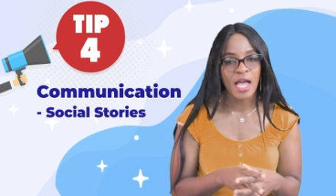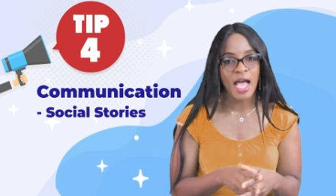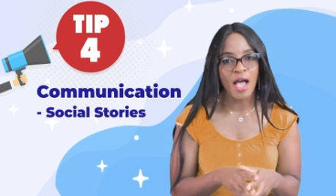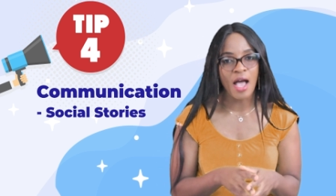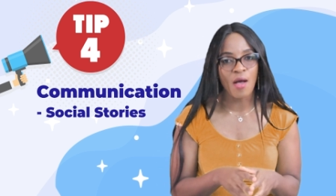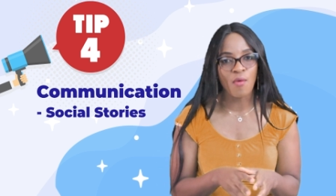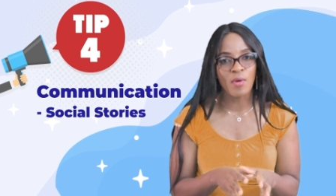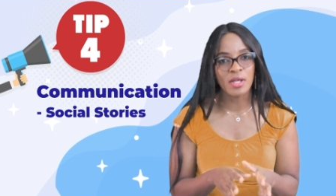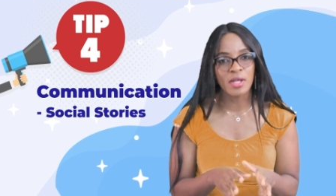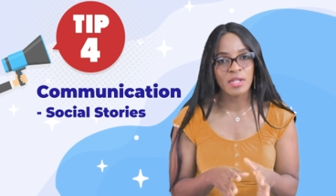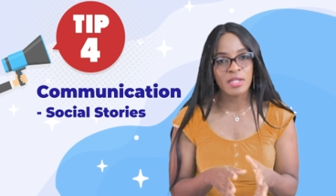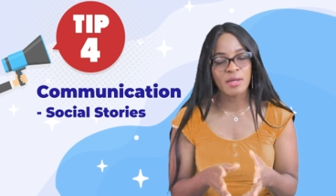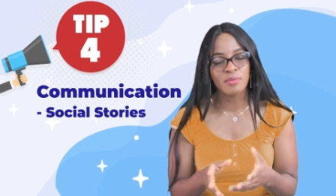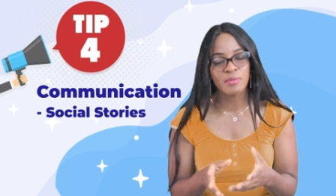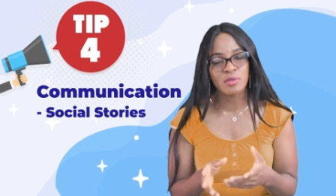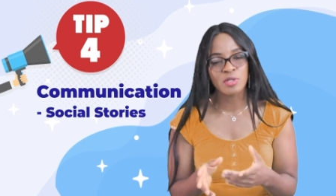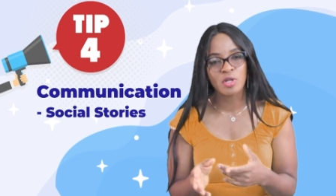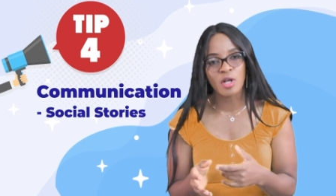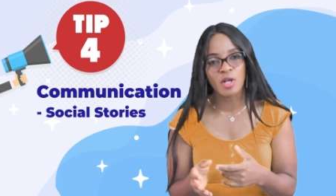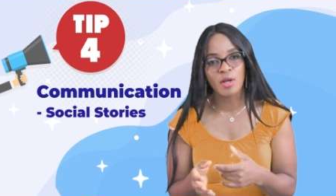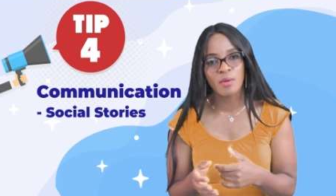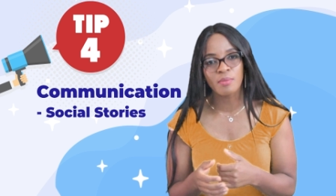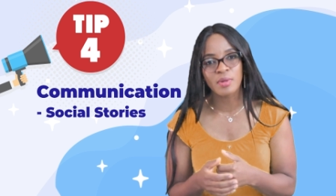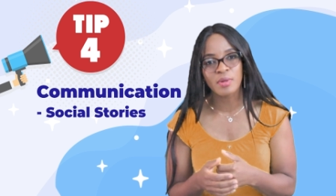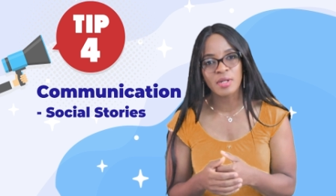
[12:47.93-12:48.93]
I want them to
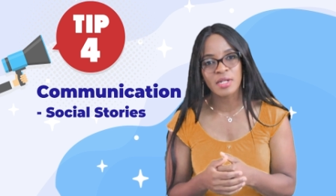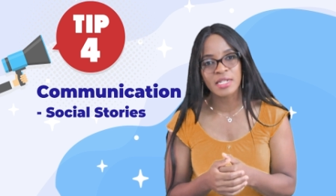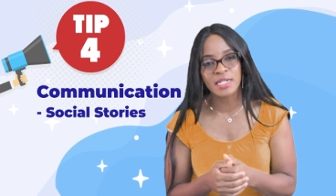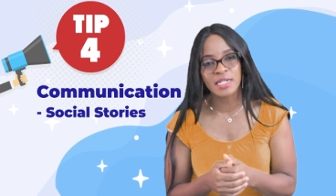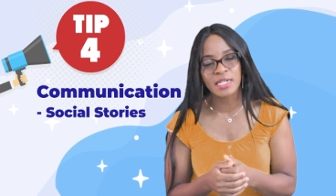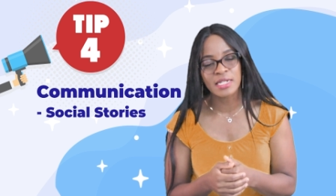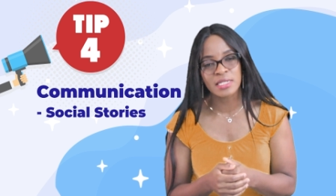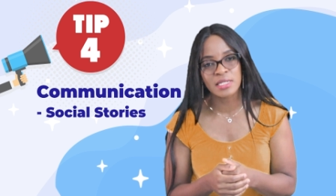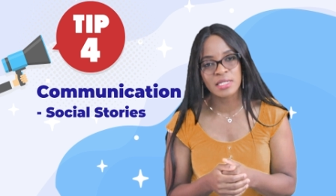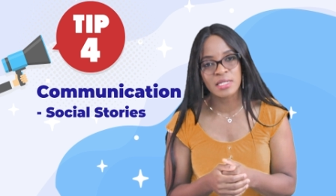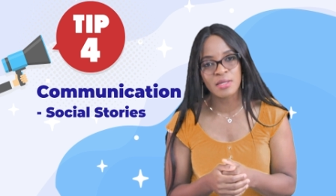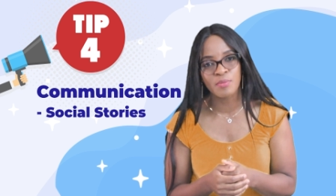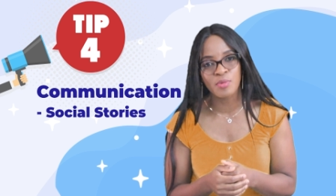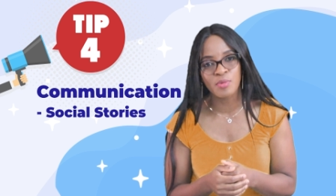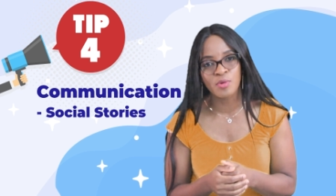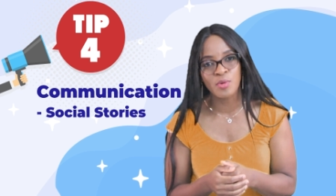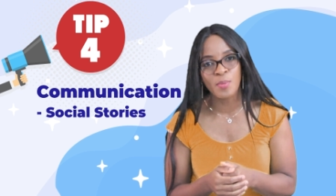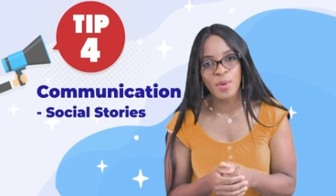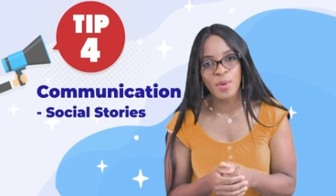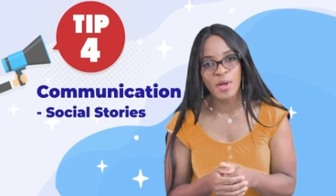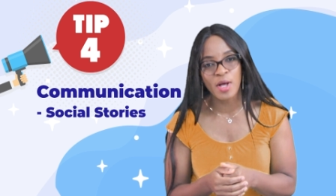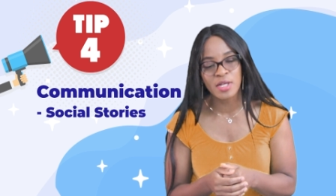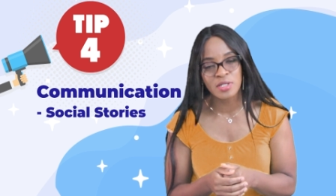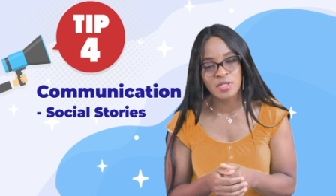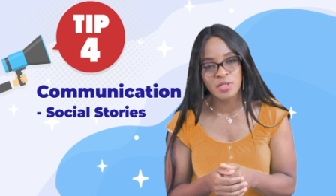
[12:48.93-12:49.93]
complete a simple
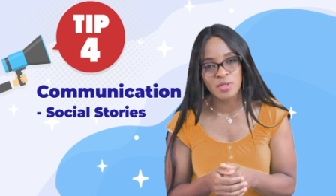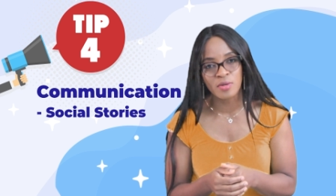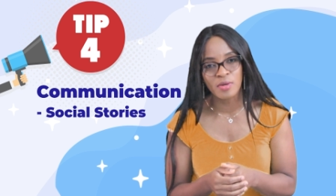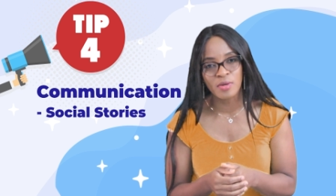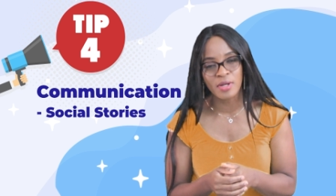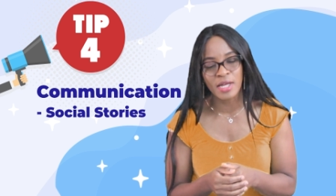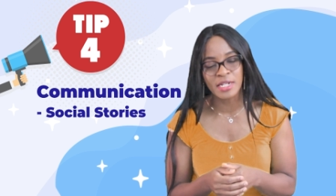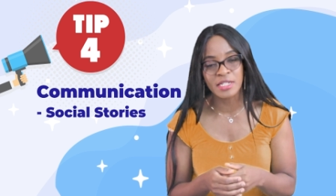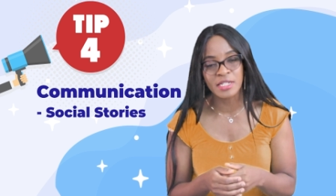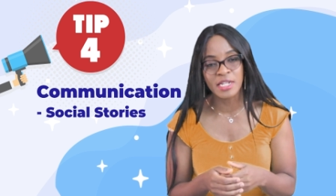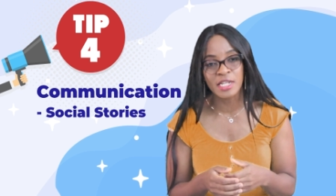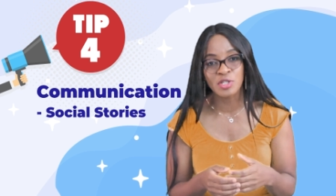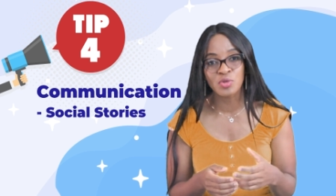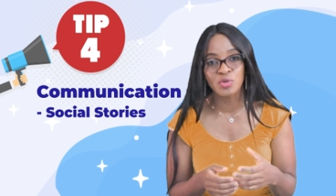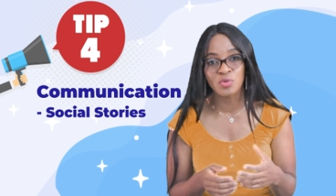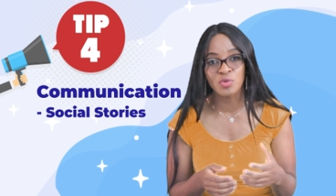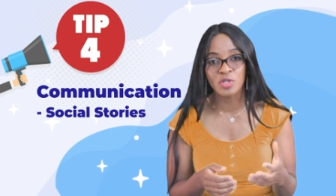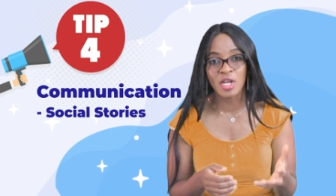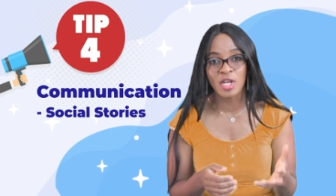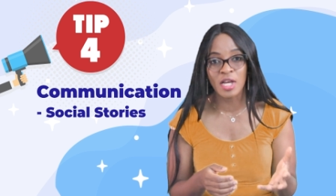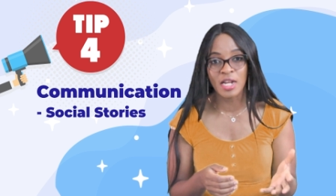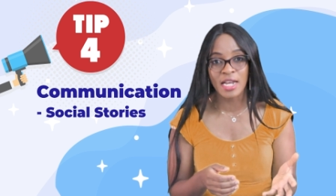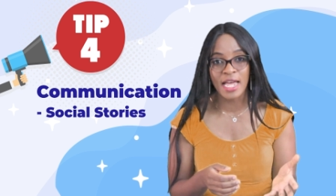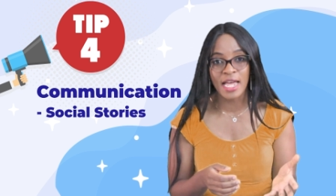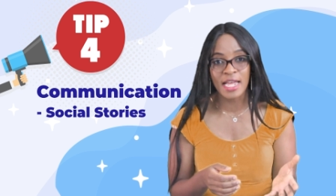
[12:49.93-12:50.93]
puzzle and they do
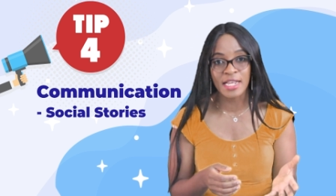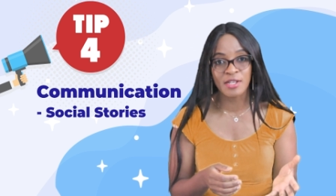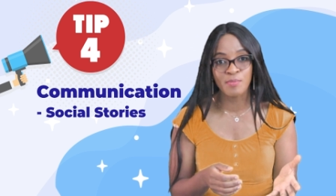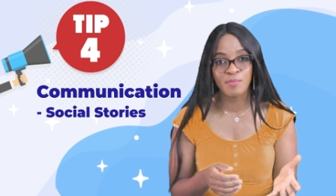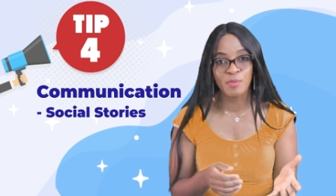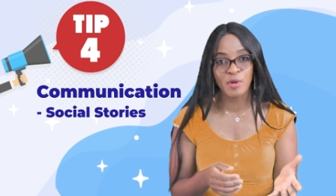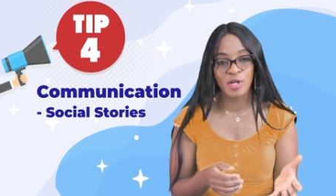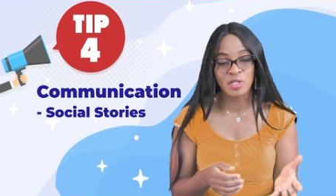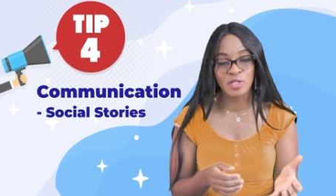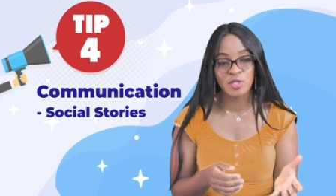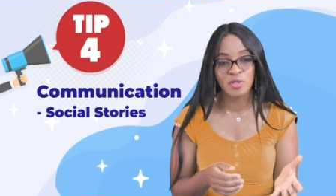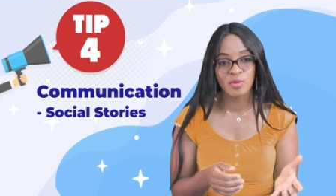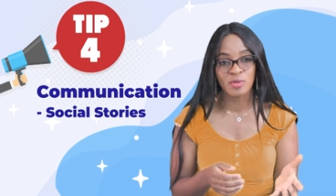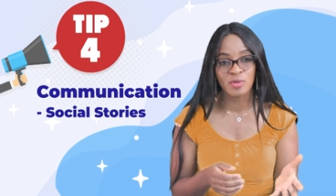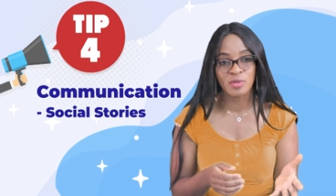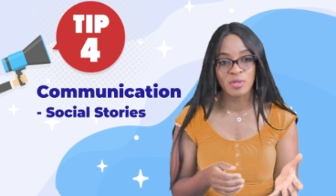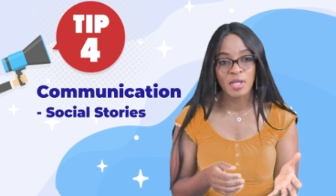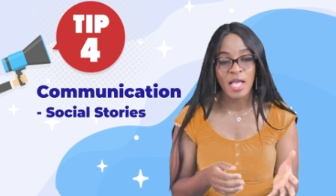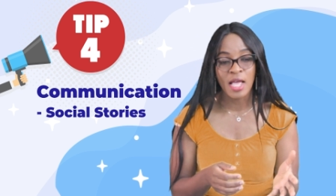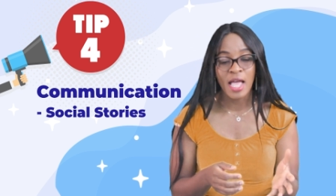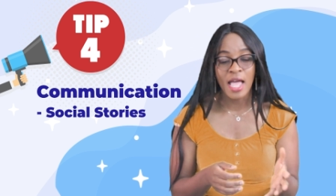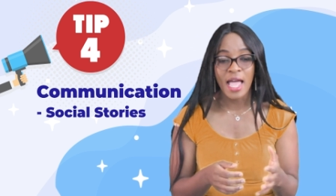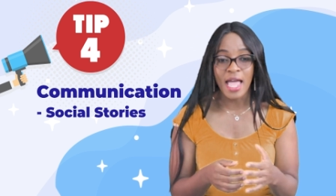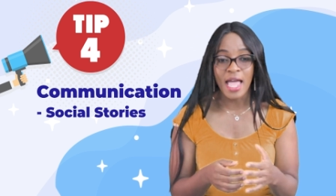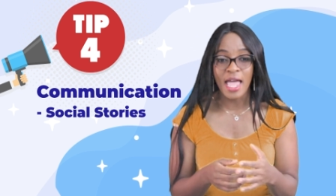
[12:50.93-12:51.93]
not like puzzle,
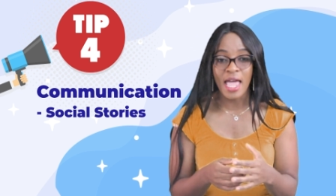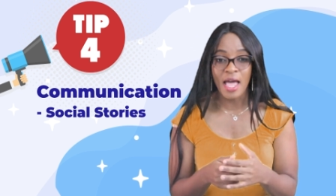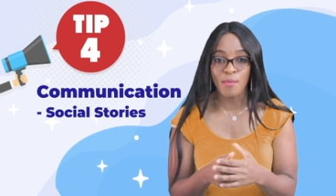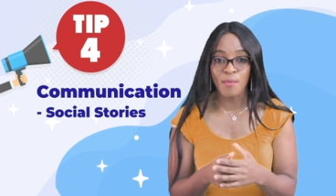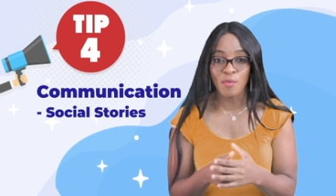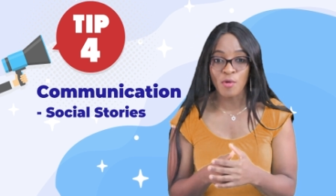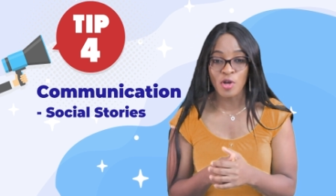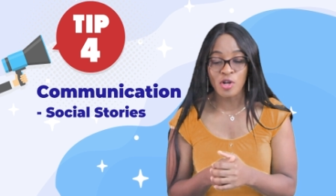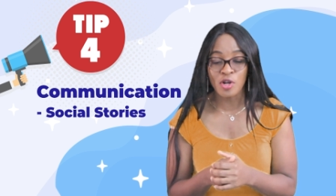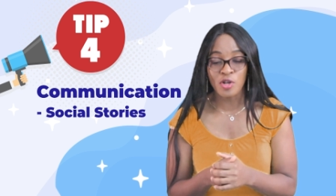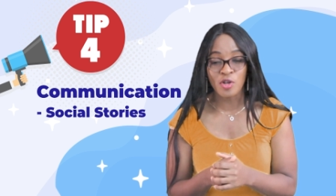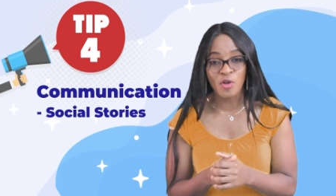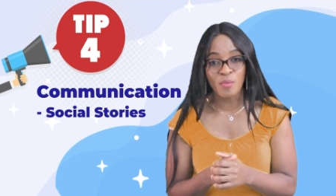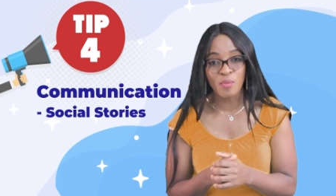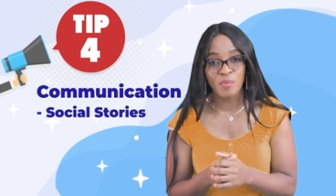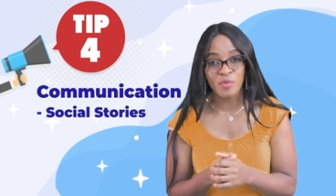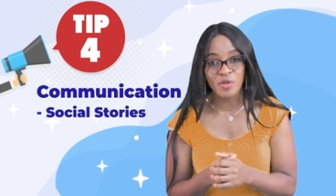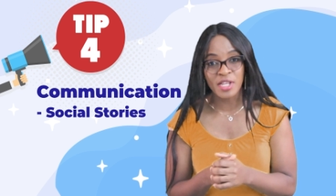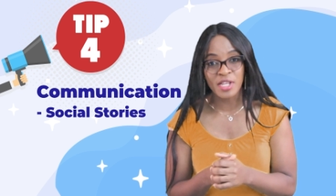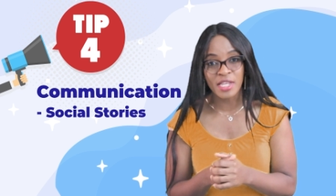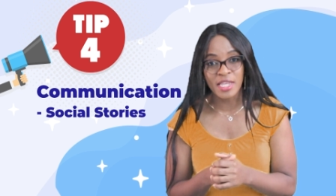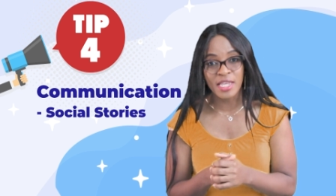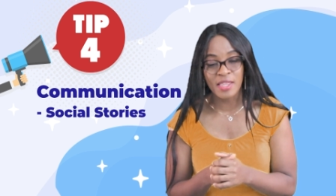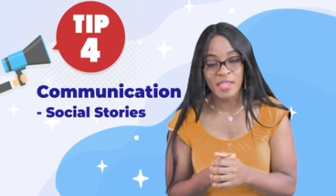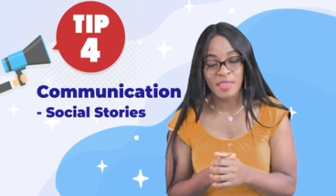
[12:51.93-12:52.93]
and I'm going to
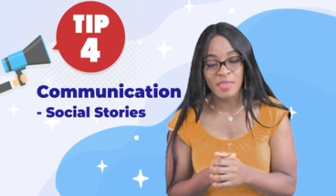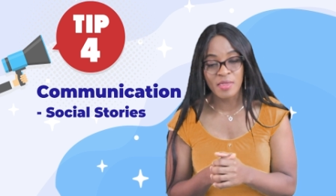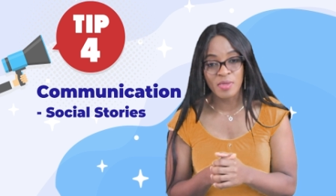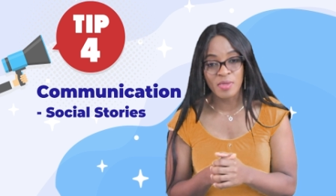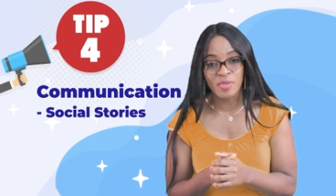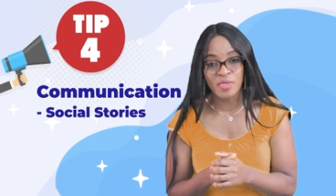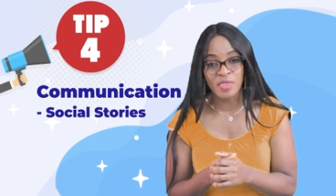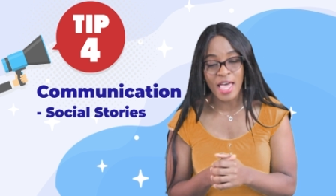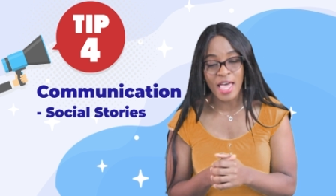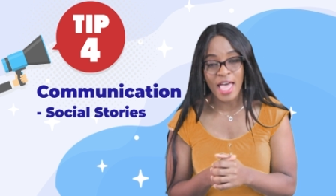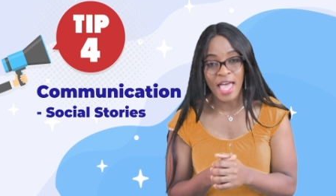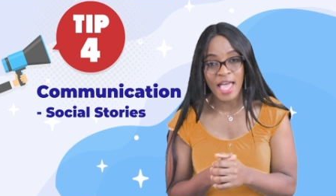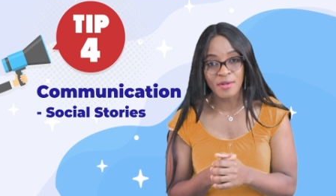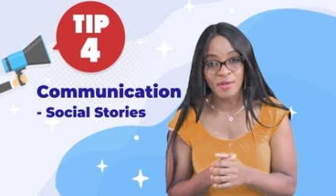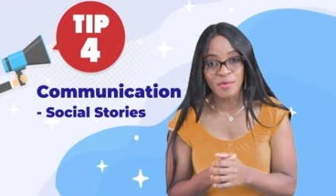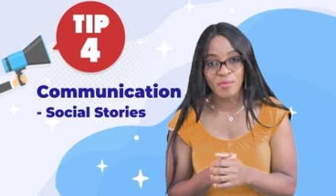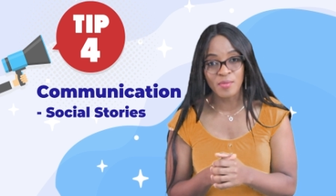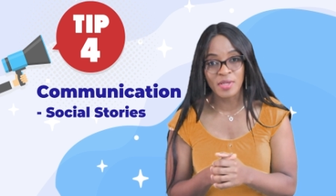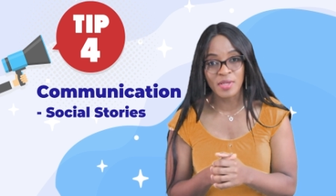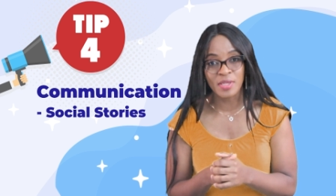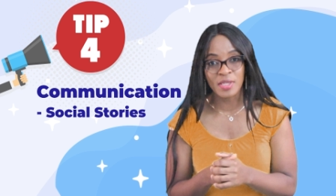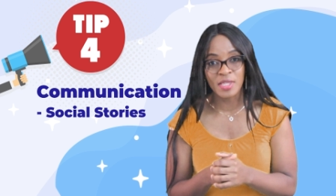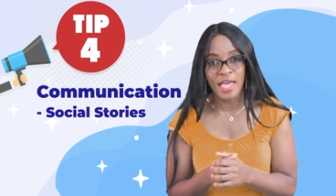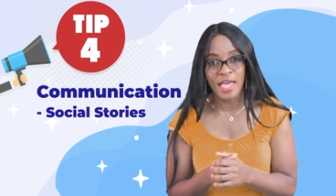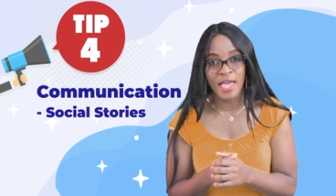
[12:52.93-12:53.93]
communicate that
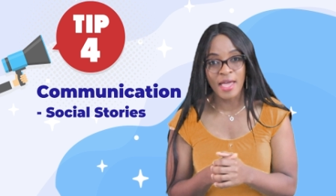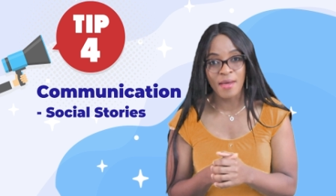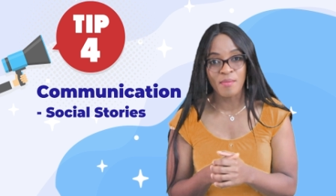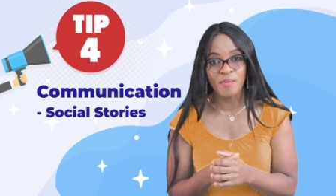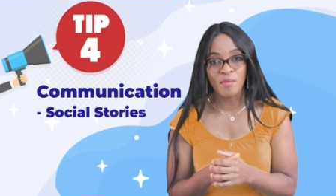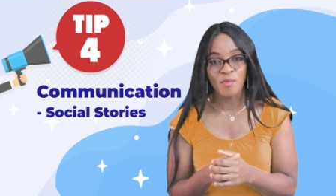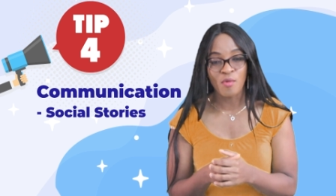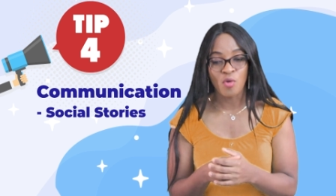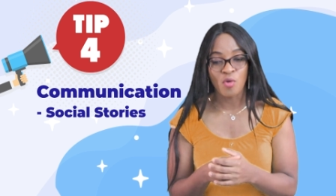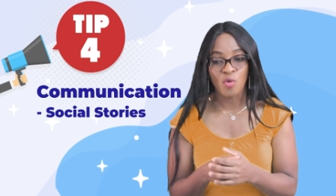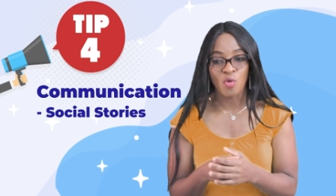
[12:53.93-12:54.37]
with them